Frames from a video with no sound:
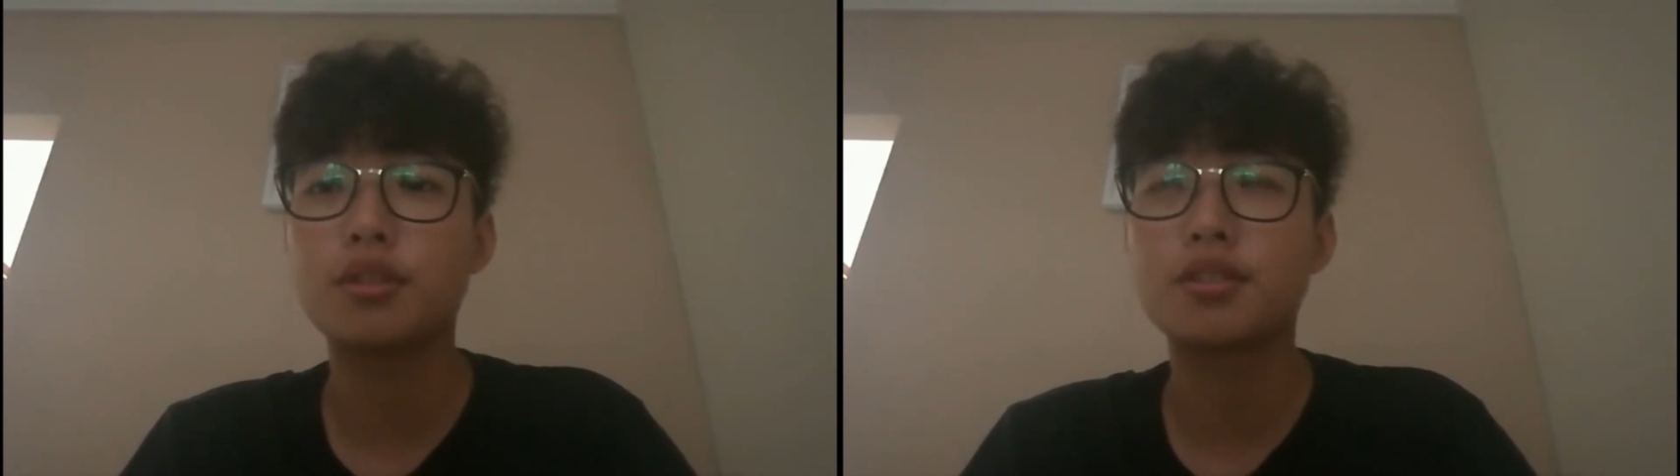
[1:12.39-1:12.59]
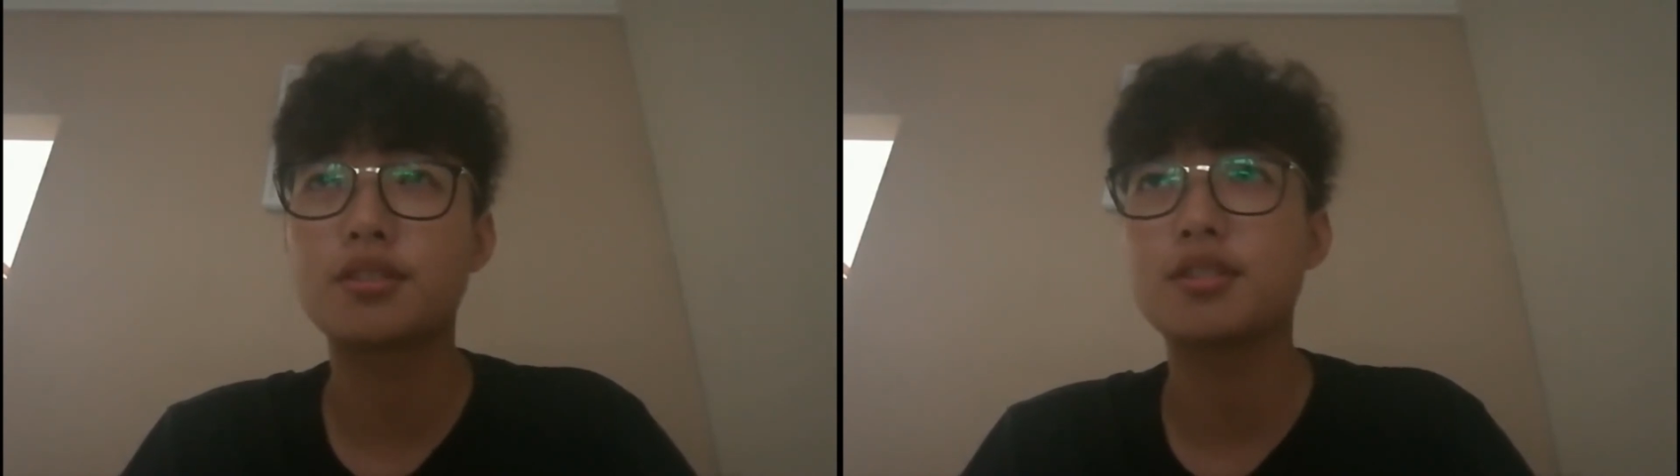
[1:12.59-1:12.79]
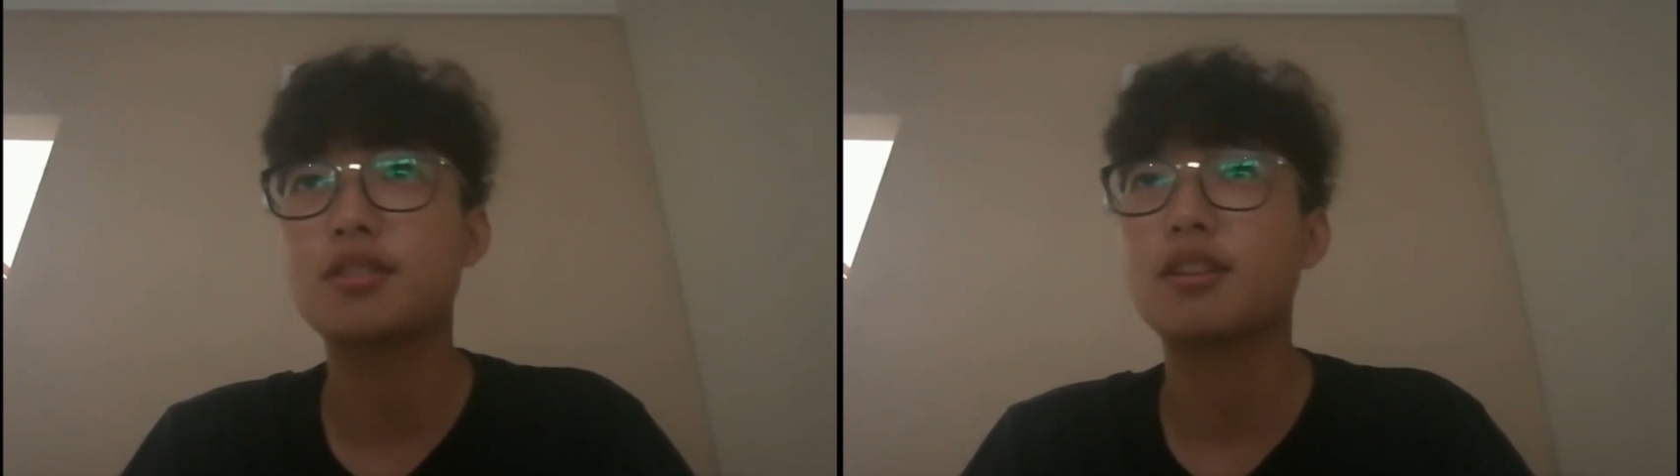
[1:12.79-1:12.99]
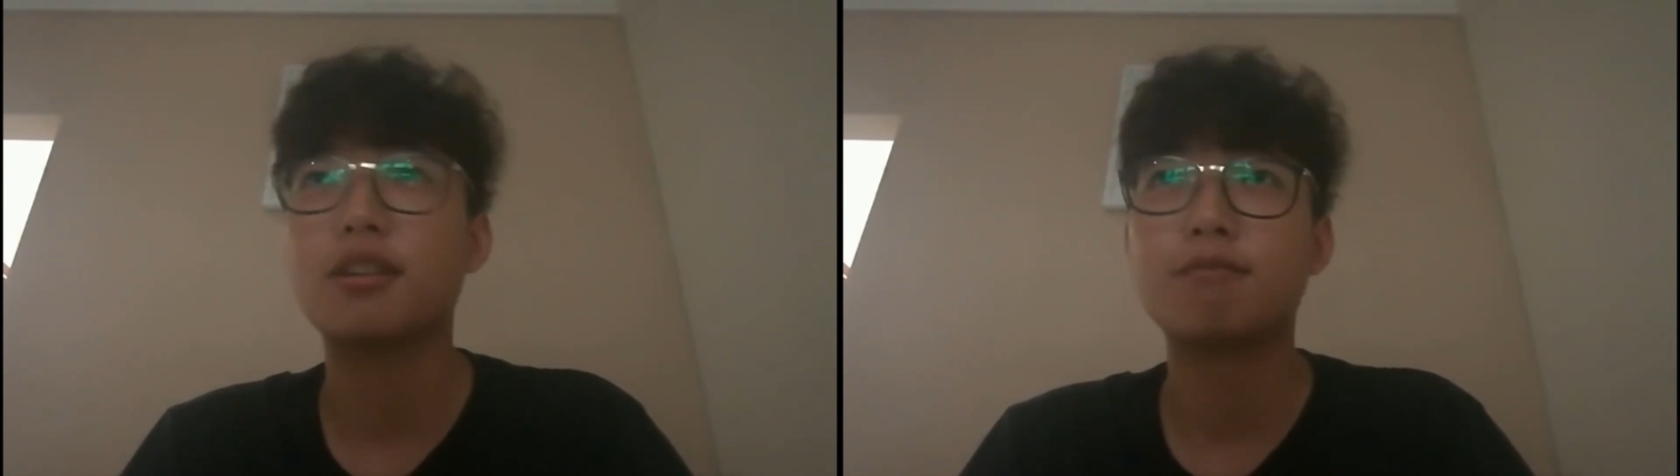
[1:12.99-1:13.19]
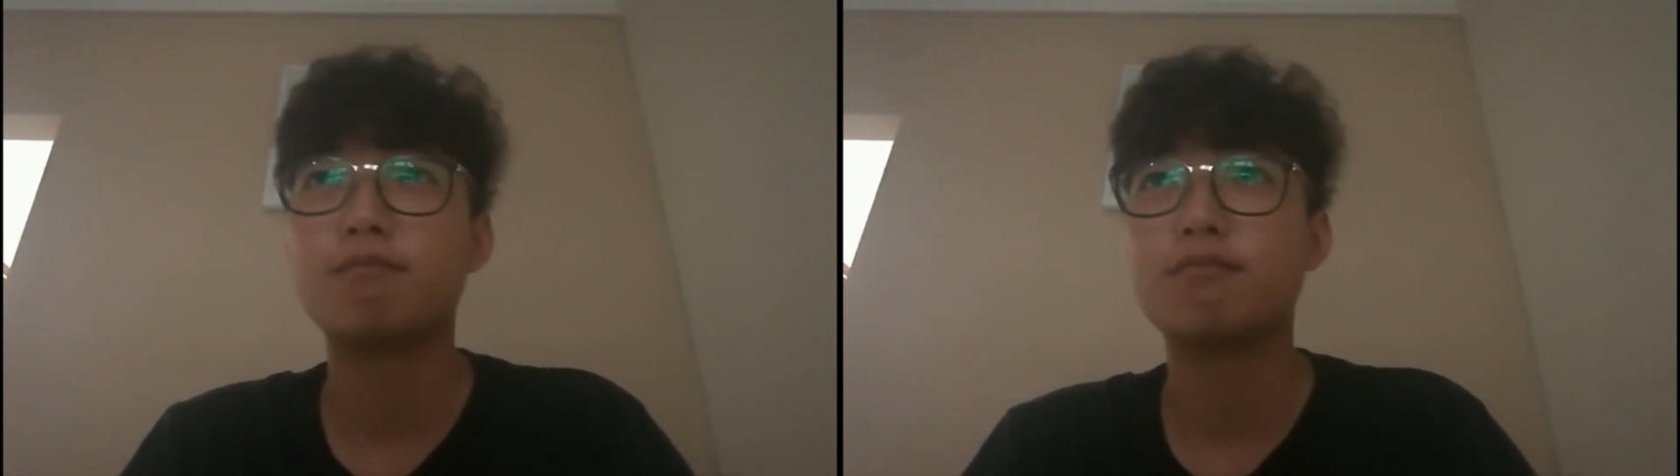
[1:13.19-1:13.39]
You see,
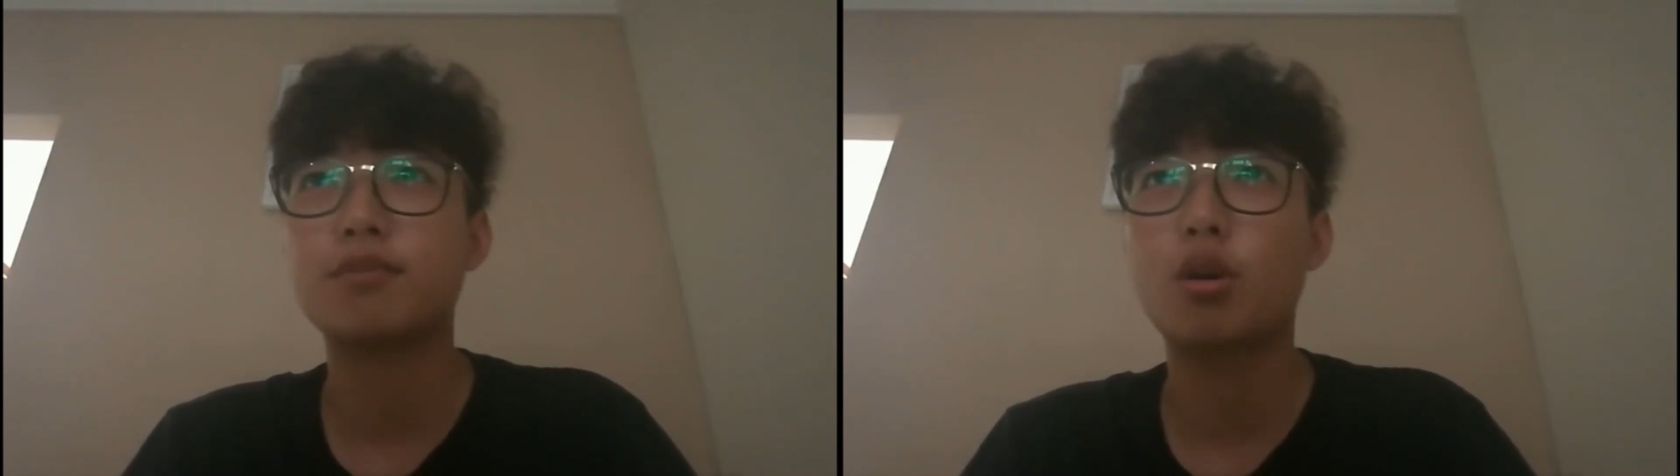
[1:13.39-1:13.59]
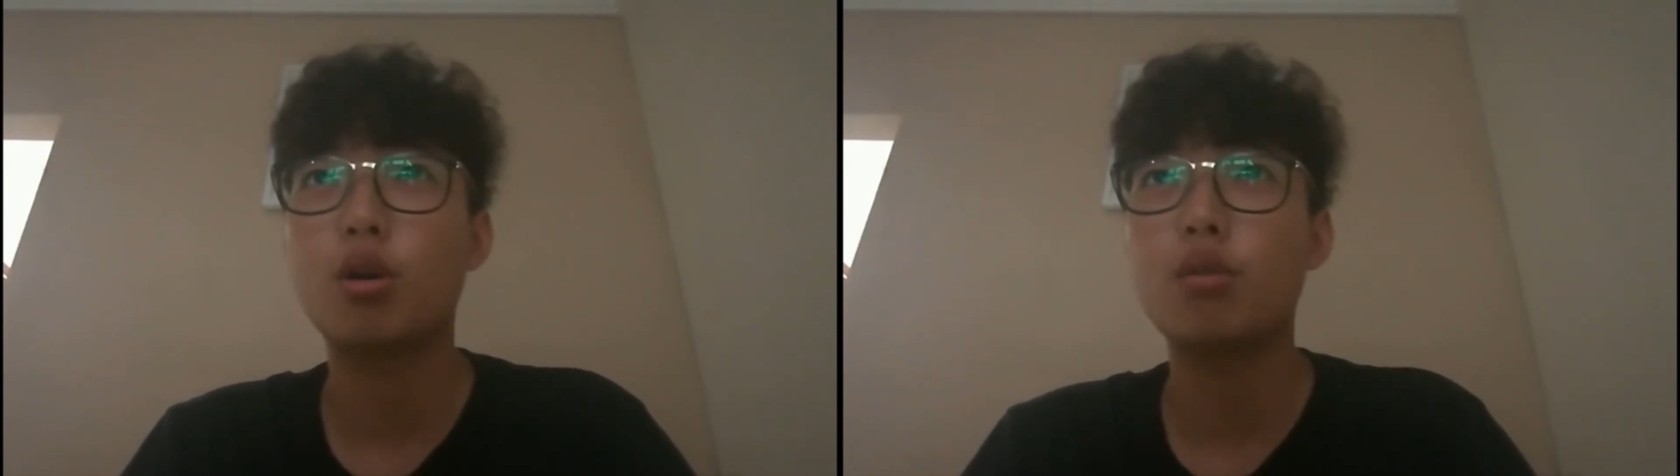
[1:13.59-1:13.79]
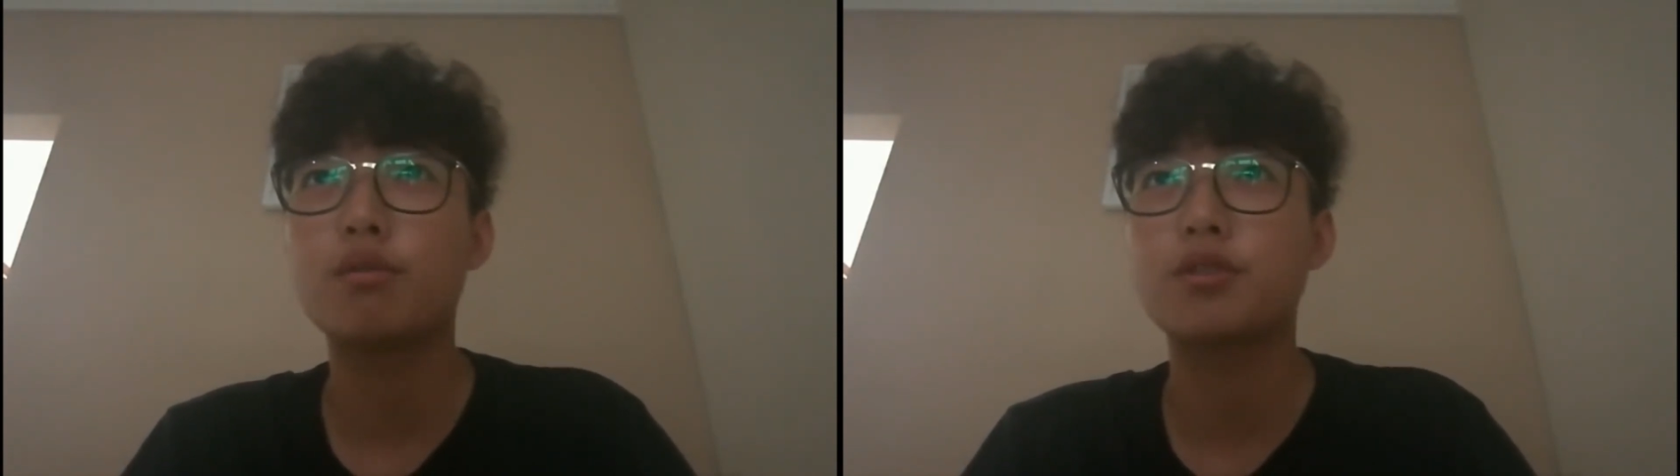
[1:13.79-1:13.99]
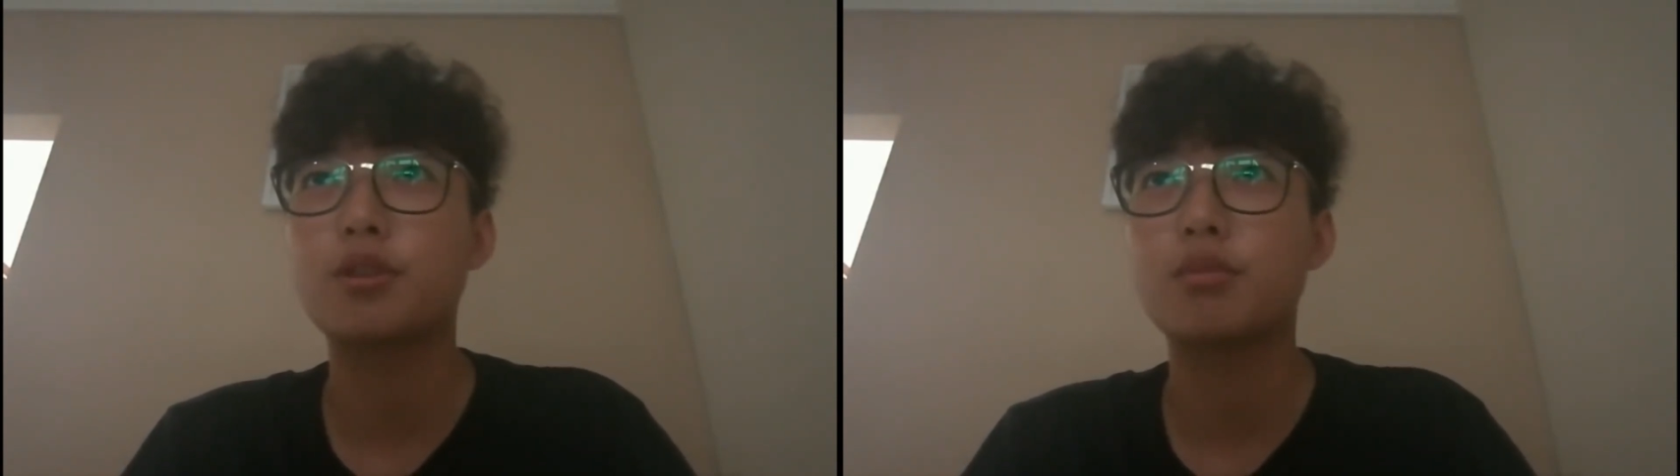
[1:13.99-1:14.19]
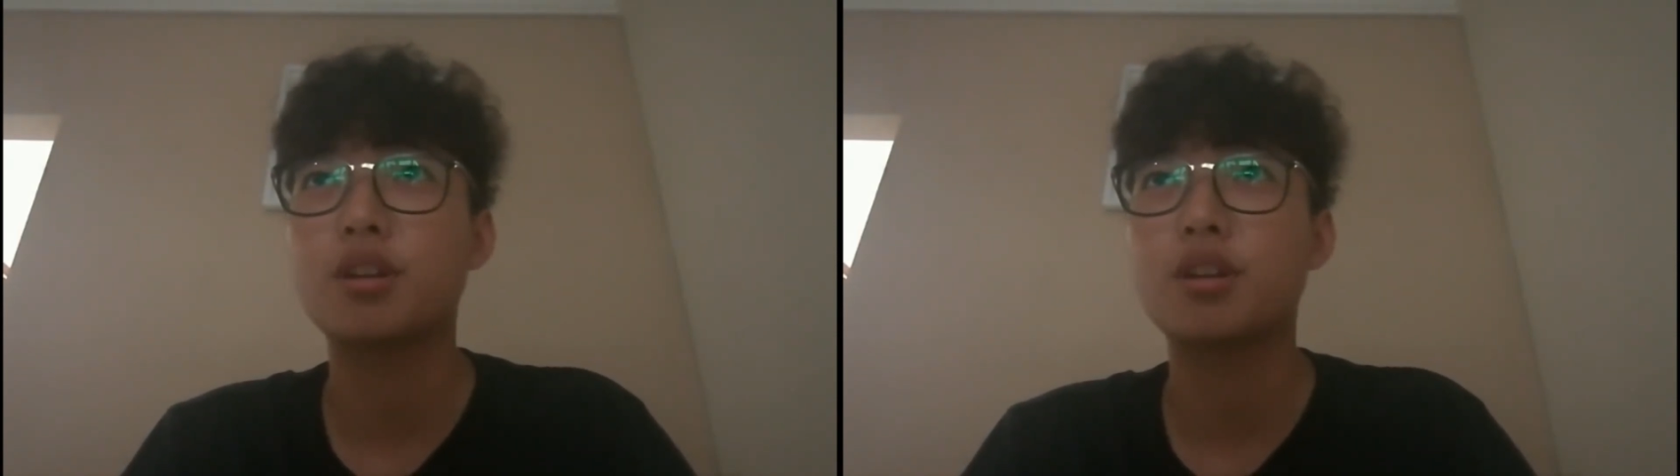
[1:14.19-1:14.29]
all of them,